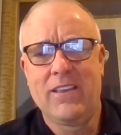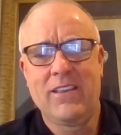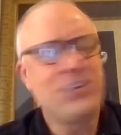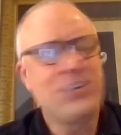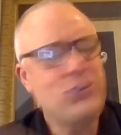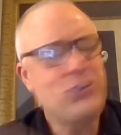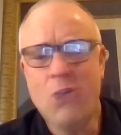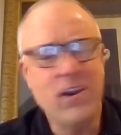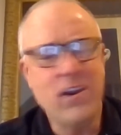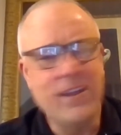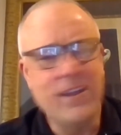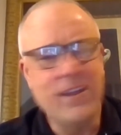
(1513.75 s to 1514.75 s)
Because you are
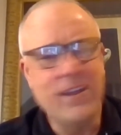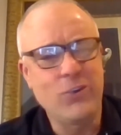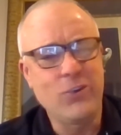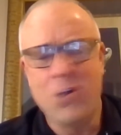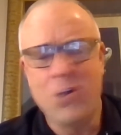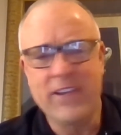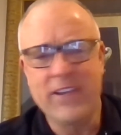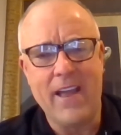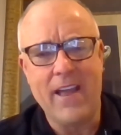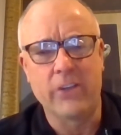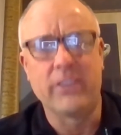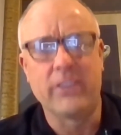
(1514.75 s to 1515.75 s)
gifted, you are
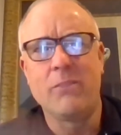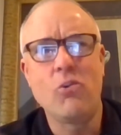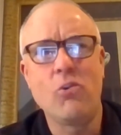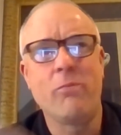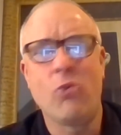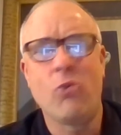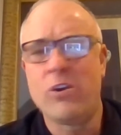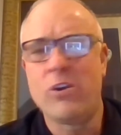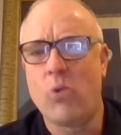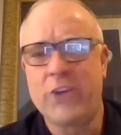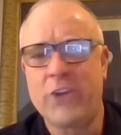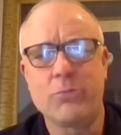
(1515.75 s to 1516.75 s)
talented. The more important
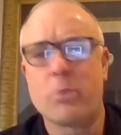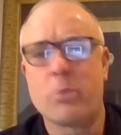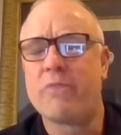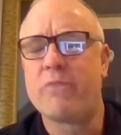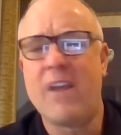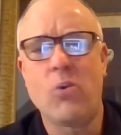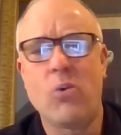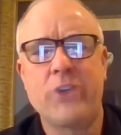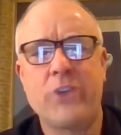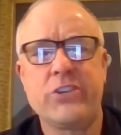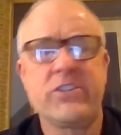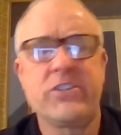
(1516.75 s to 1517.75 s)
question, more profound
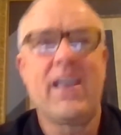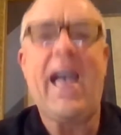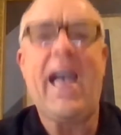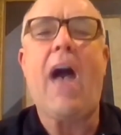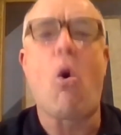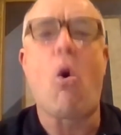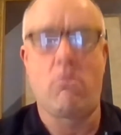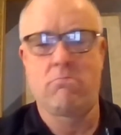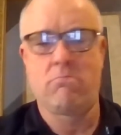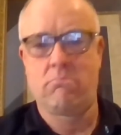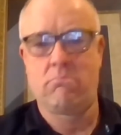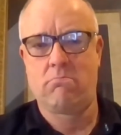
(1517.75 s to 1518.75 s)
question is how?
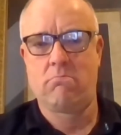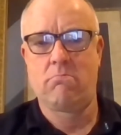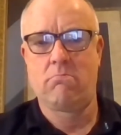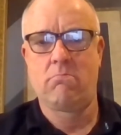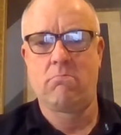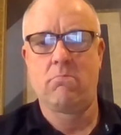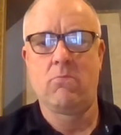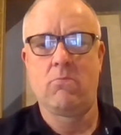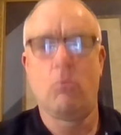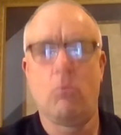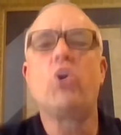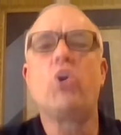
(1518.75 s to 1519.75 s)

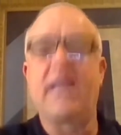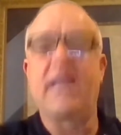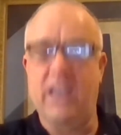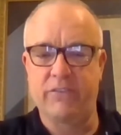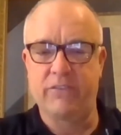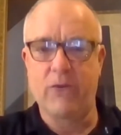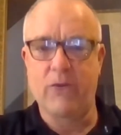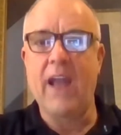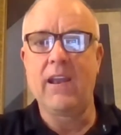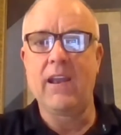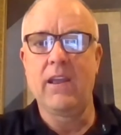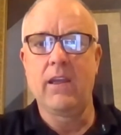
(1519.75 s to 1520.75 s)
Where am I gifted,
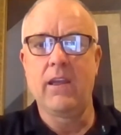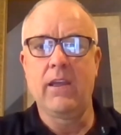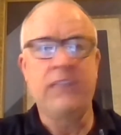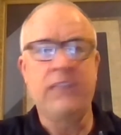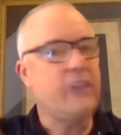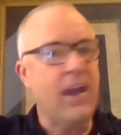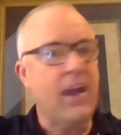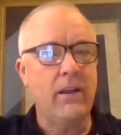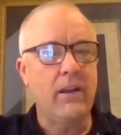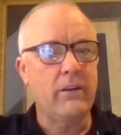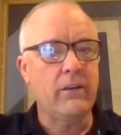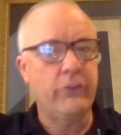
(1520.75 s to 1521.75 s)
right? It's not
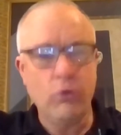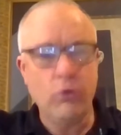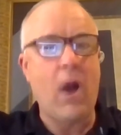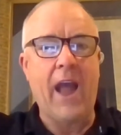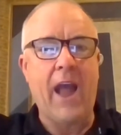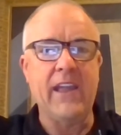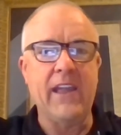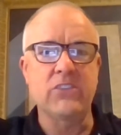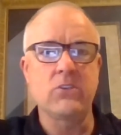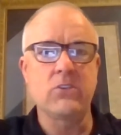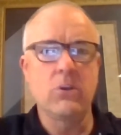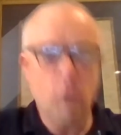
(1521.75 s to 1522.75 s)
do I,
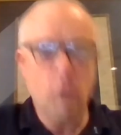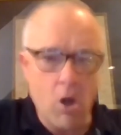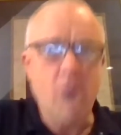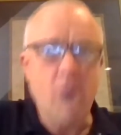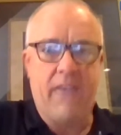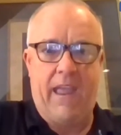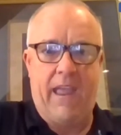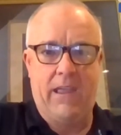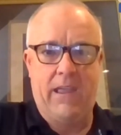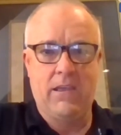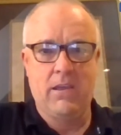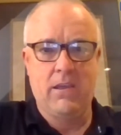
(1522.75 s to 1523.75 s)
it's where are they?
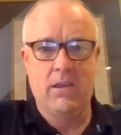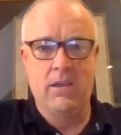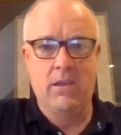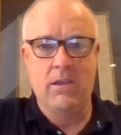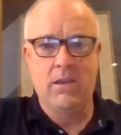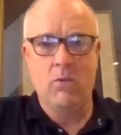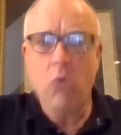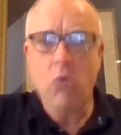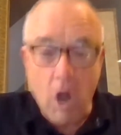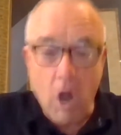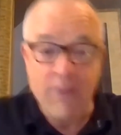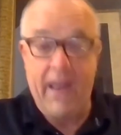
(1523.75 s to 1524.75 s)
What
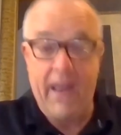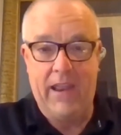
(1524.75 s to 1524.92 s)
are they?